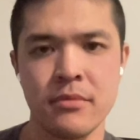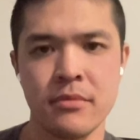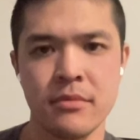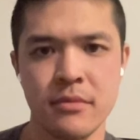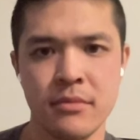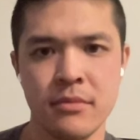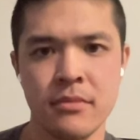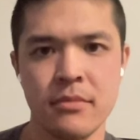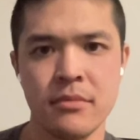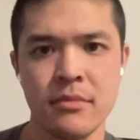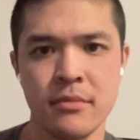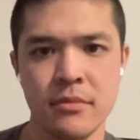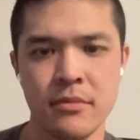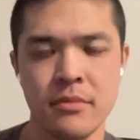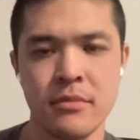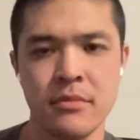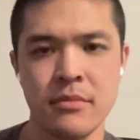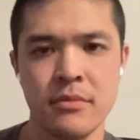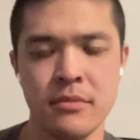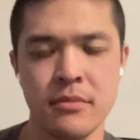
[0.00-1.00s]

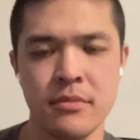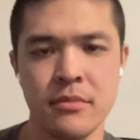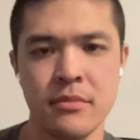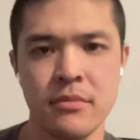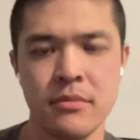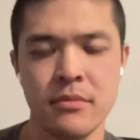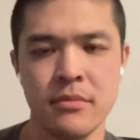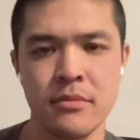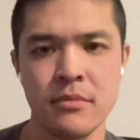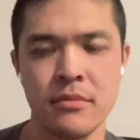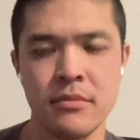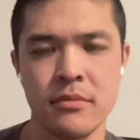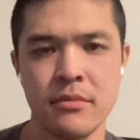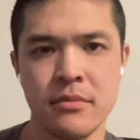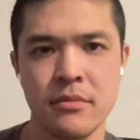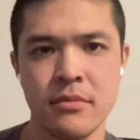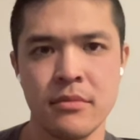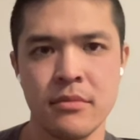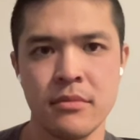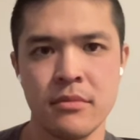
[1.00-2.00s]

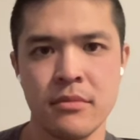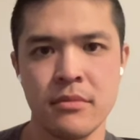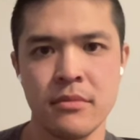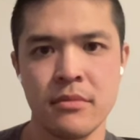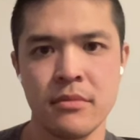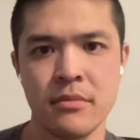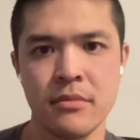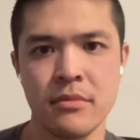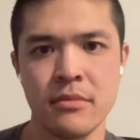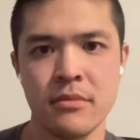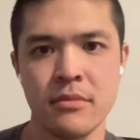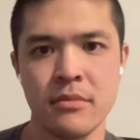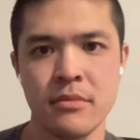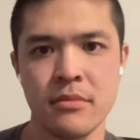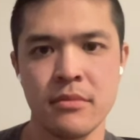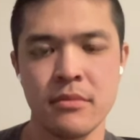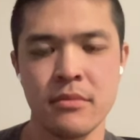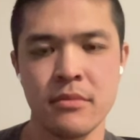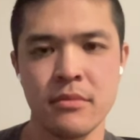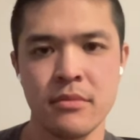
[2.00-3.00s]

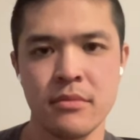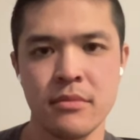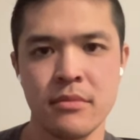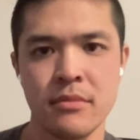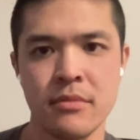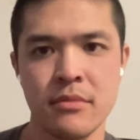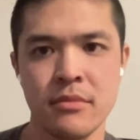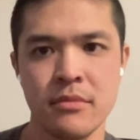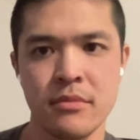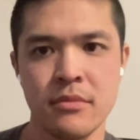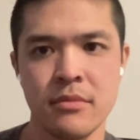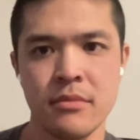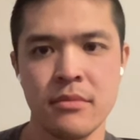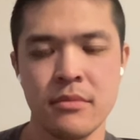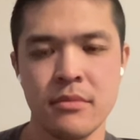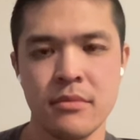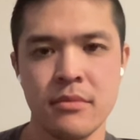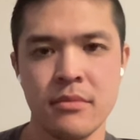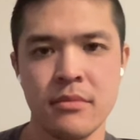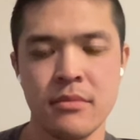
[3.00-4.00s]

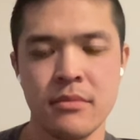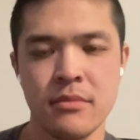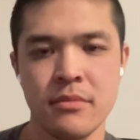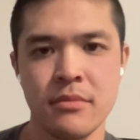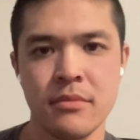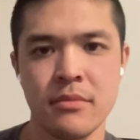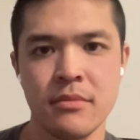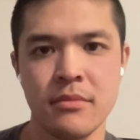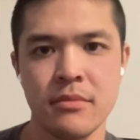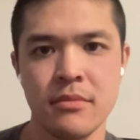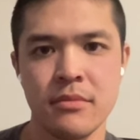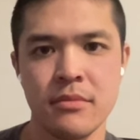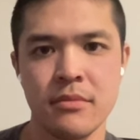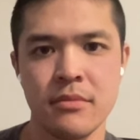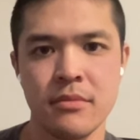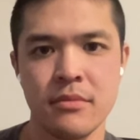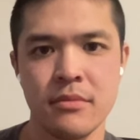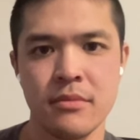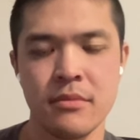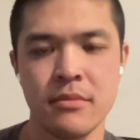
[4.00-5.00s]

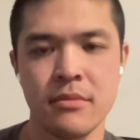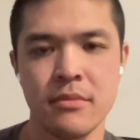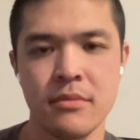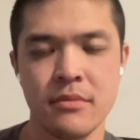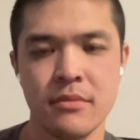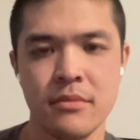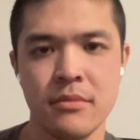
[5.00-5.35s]
[no speech]